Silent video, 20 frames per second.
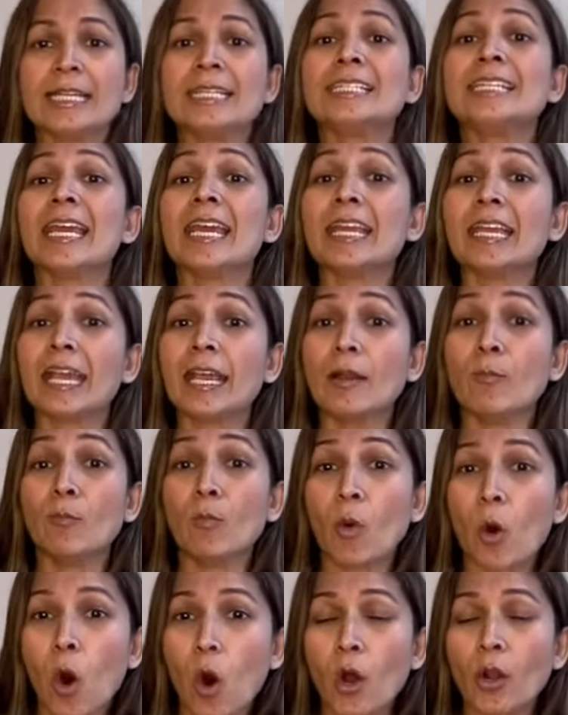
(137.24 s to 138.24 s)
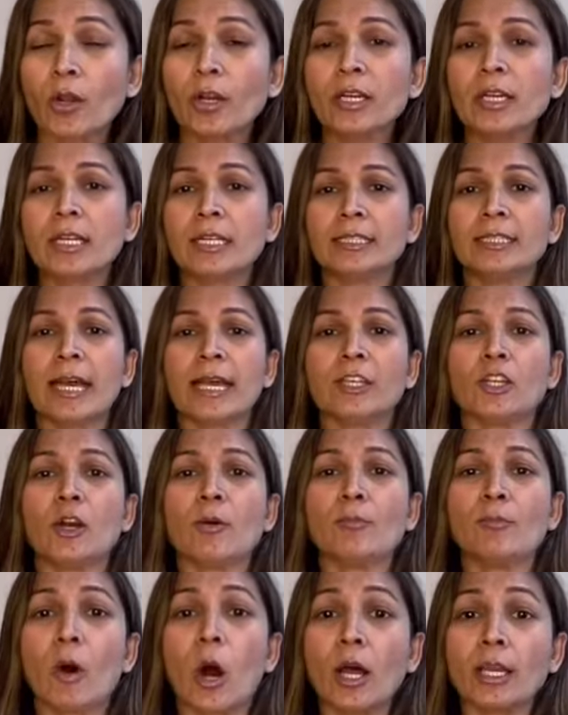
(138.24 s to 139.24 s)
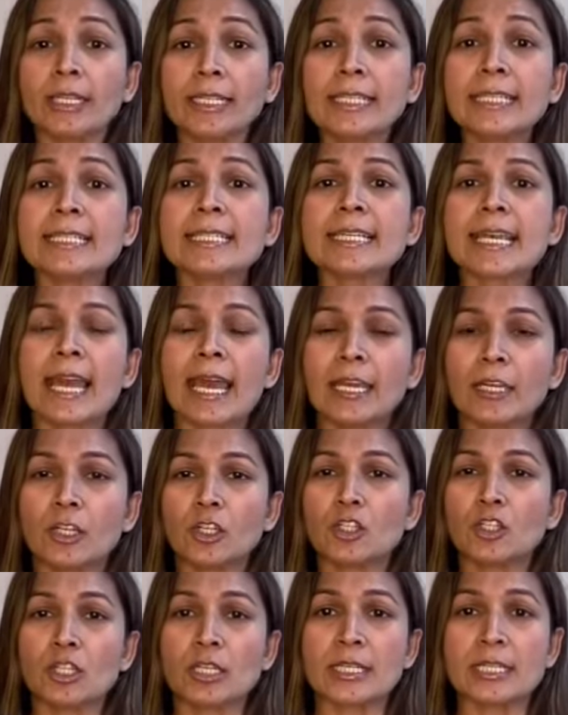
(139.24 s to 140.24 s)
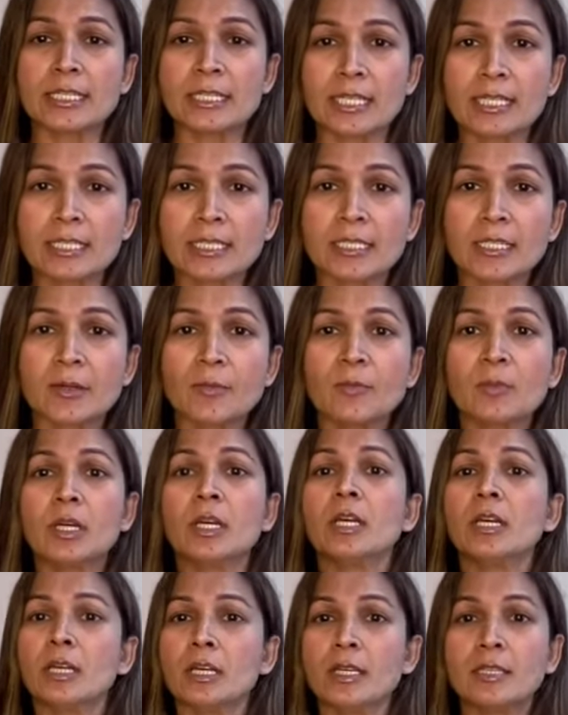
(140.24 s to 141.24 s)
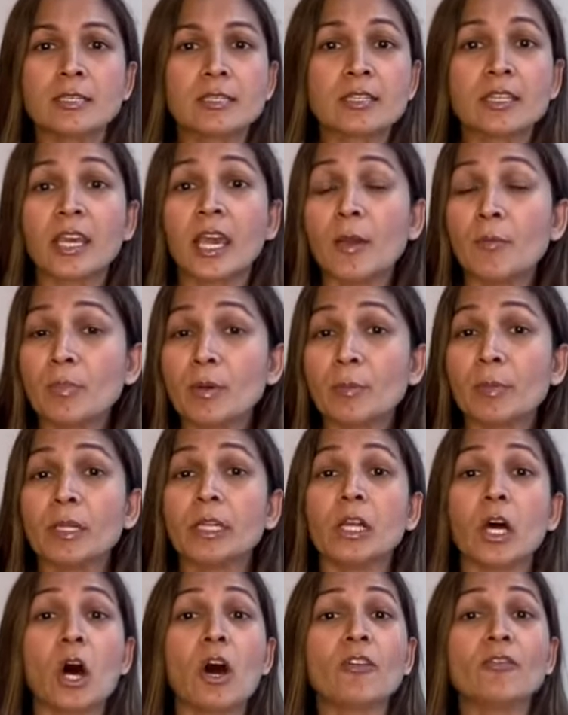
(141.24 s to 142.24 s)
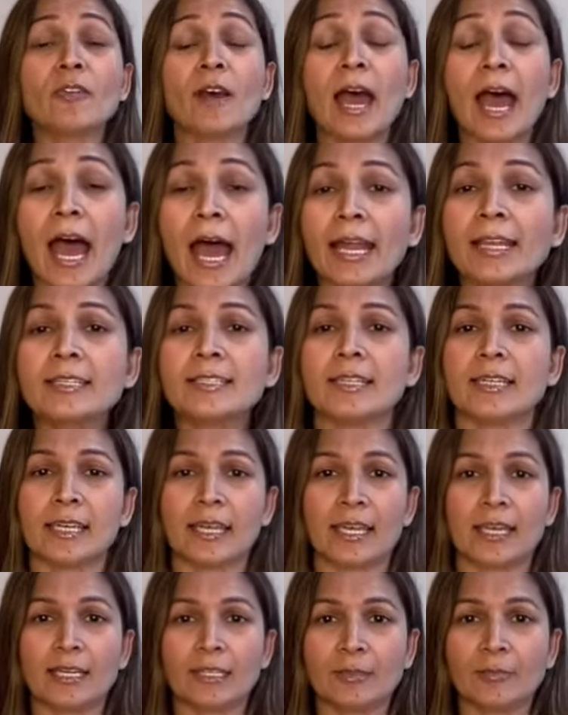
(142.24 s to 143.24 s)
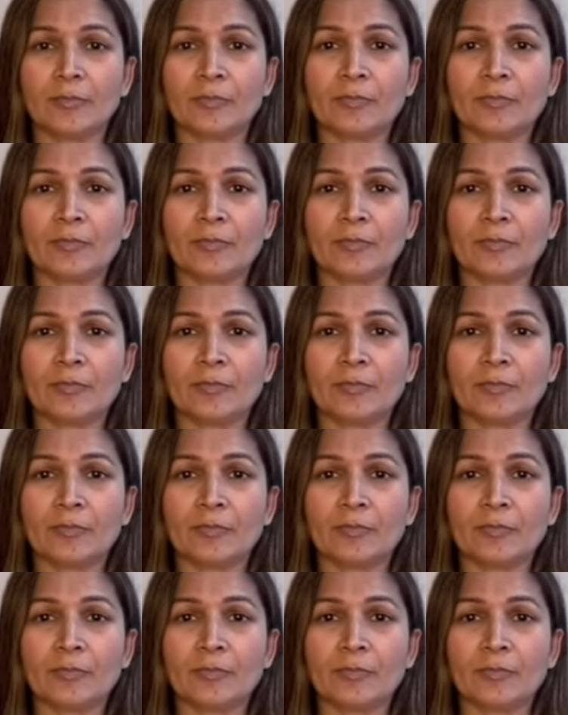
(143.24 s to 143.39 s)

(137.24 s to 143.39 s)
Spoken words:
taking more than your body's energy system is capable of handling.